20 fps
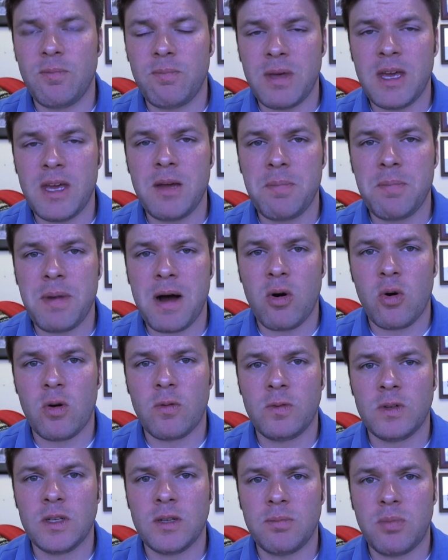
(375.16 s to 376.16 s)
big,
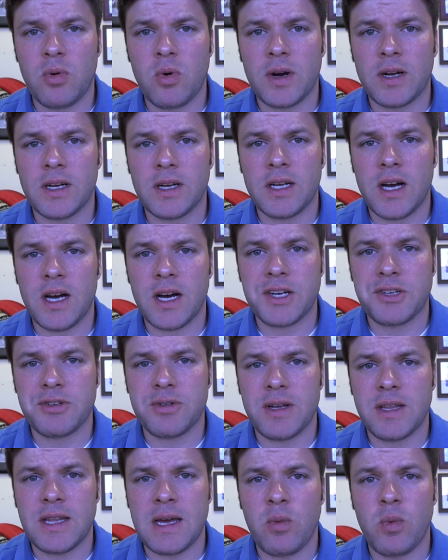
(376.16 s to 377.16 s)
powerful, important
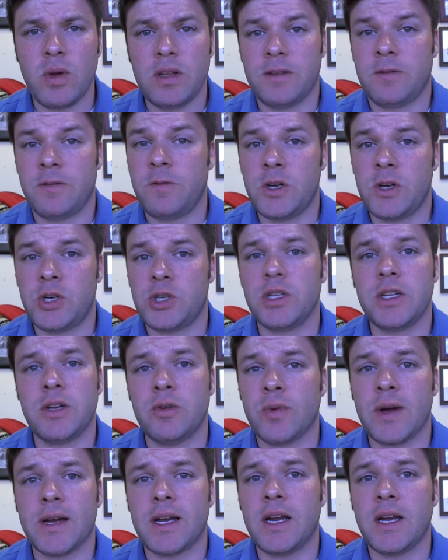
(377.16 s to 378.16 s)
country that will officially
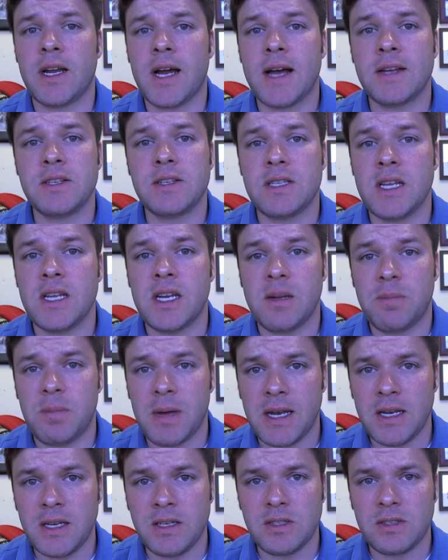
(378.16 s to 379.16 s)
recognize the
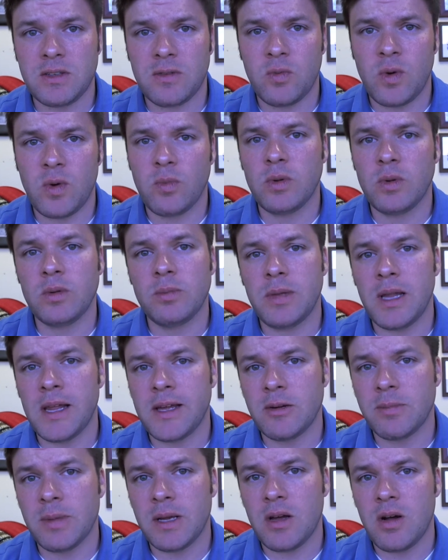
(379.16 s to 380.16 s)
independence of what will
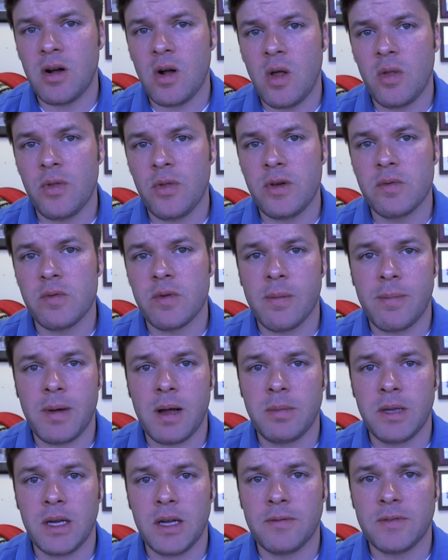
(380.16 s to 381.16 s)
later be called the
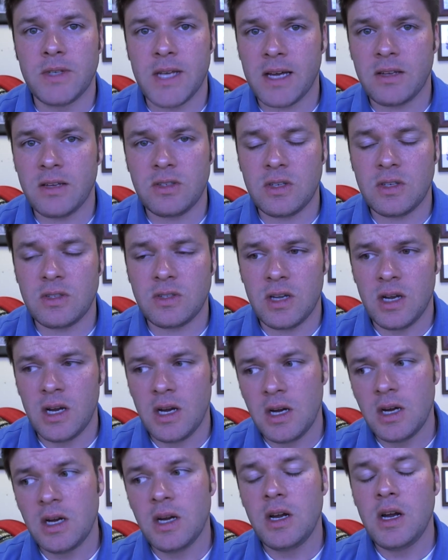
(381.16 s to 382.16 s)
Republic of Texas,
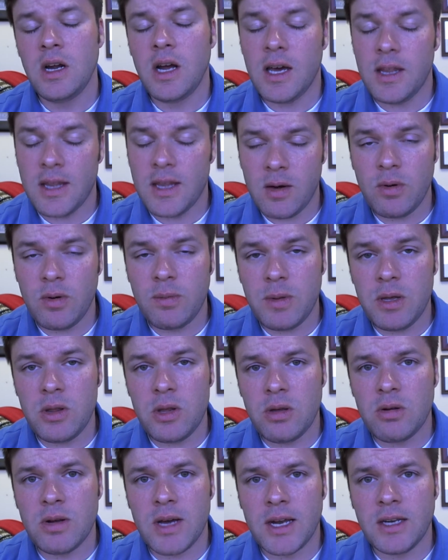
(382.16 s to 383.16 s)
and that would be
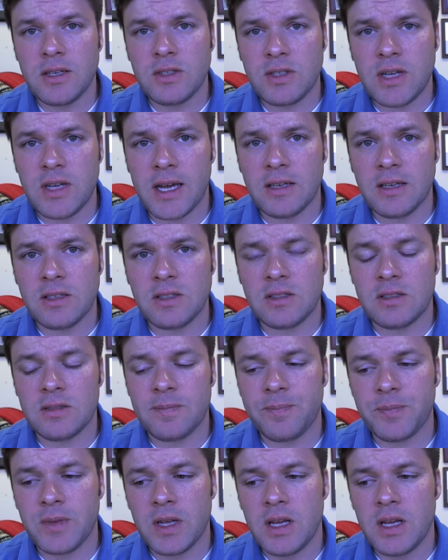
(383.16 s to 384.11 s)
the United States.